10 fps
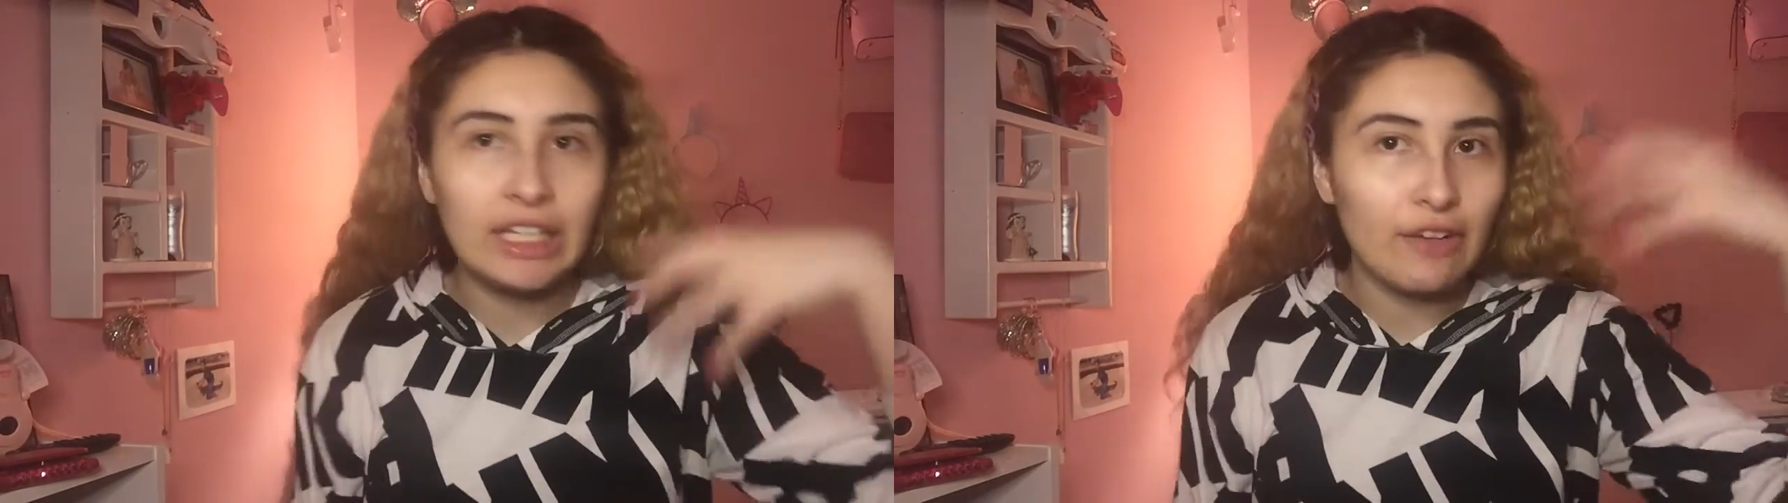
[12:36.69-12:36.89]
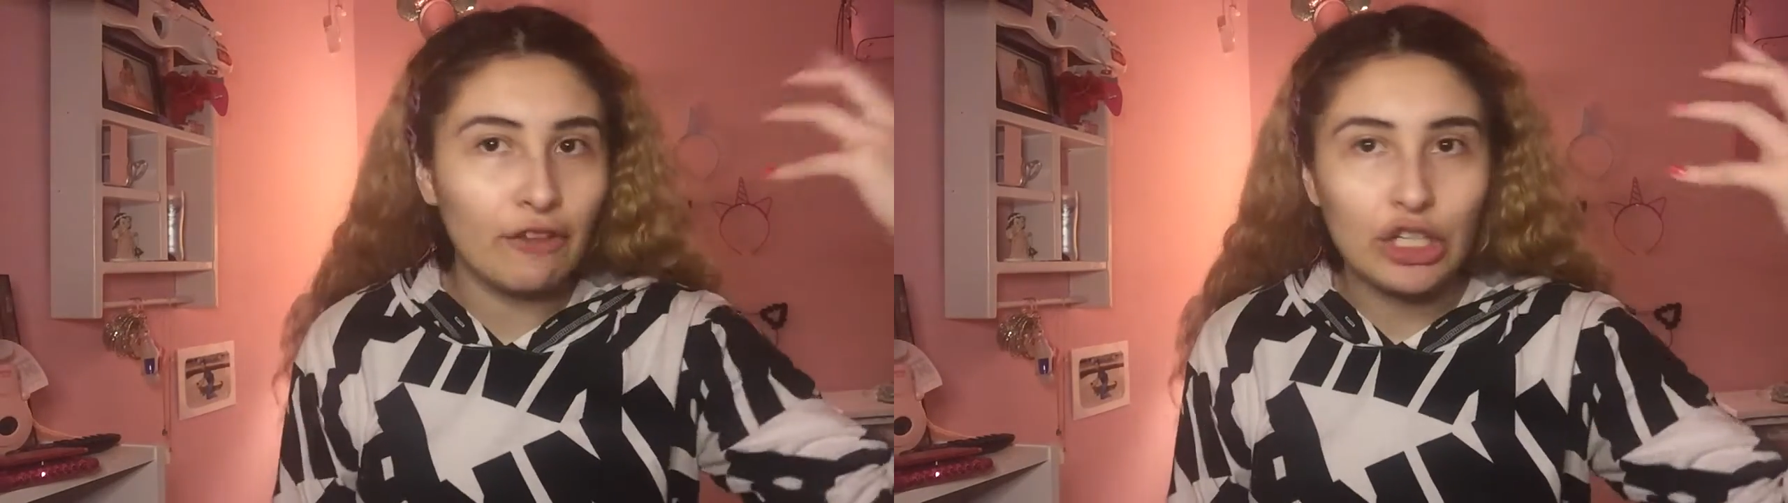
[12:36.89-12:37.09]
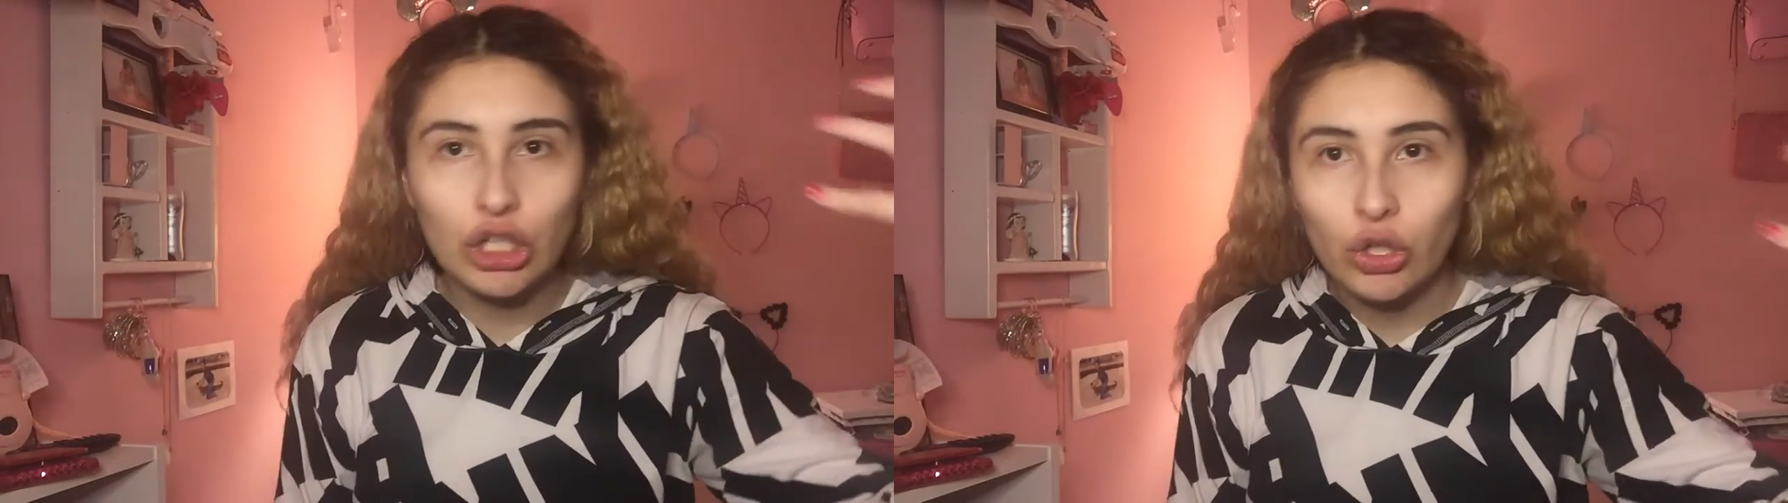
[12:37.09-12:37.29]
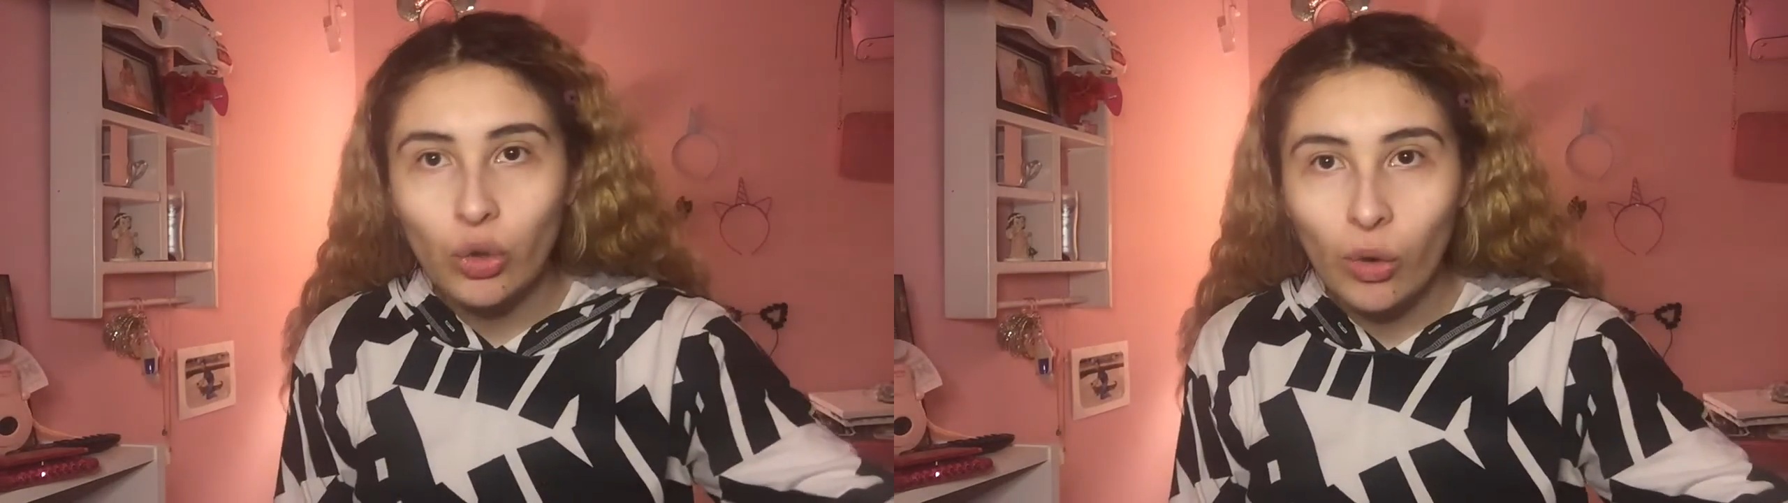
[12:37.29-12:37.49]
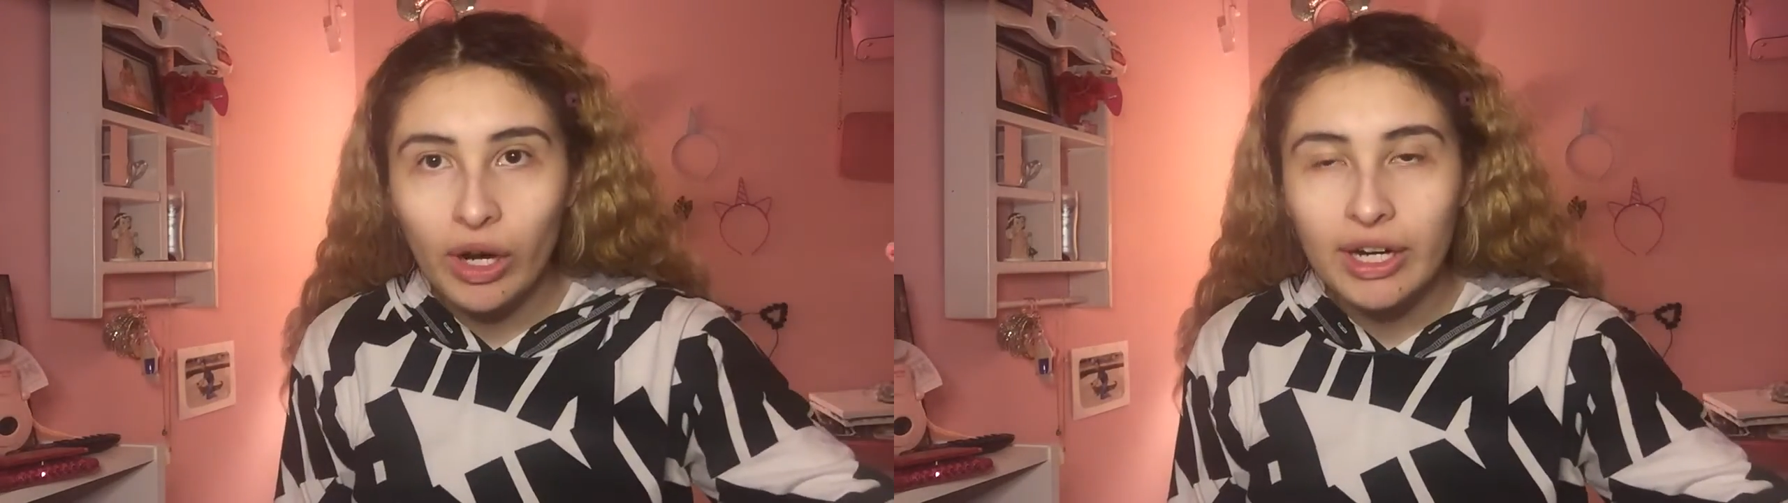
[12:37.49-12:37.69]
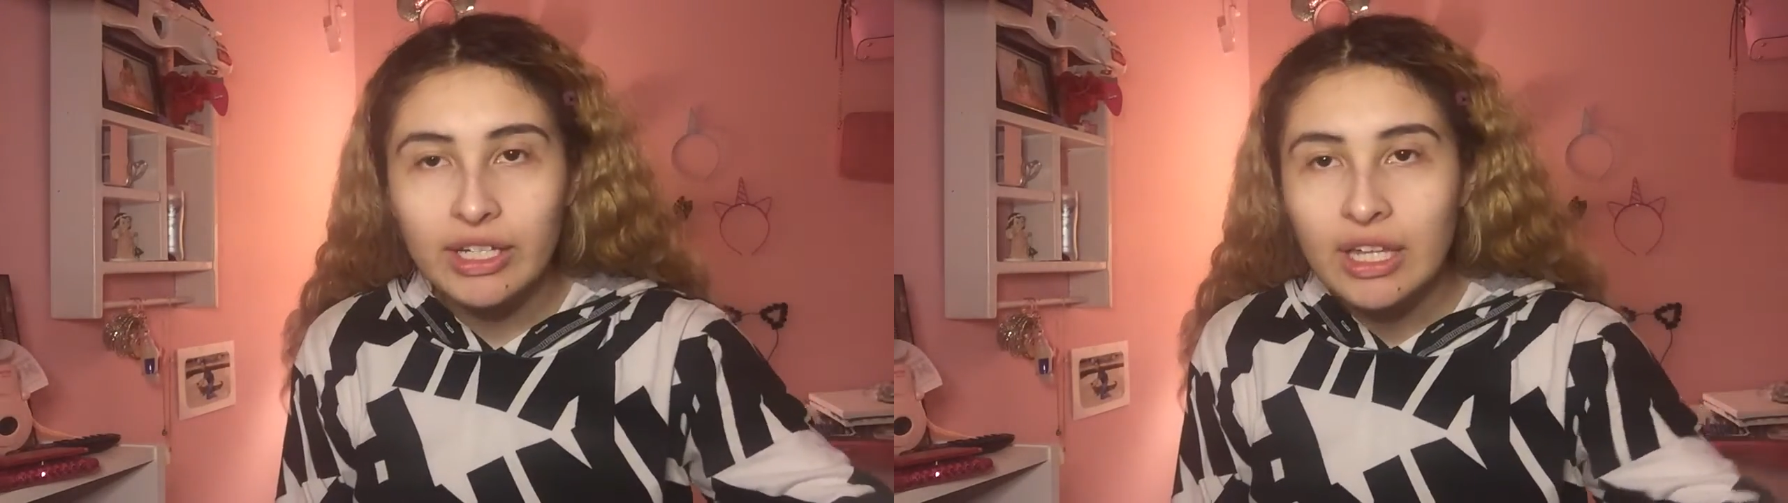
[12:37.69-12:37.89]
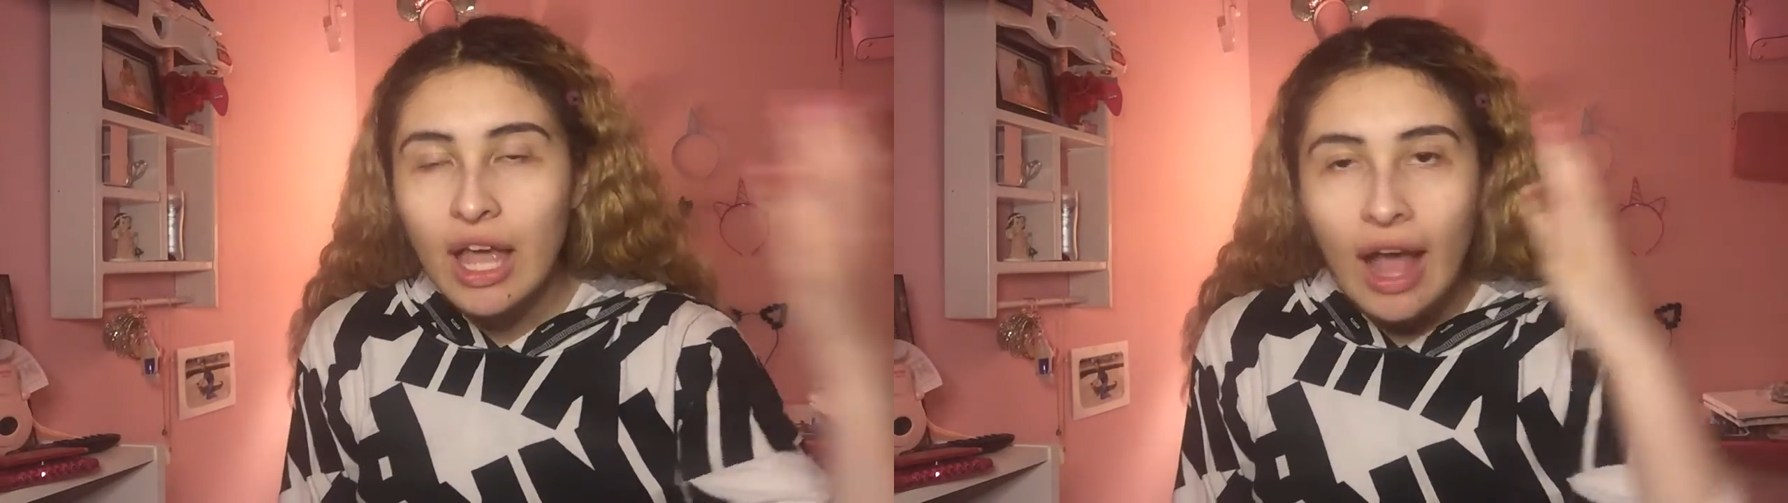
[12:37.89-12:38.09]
different to yours.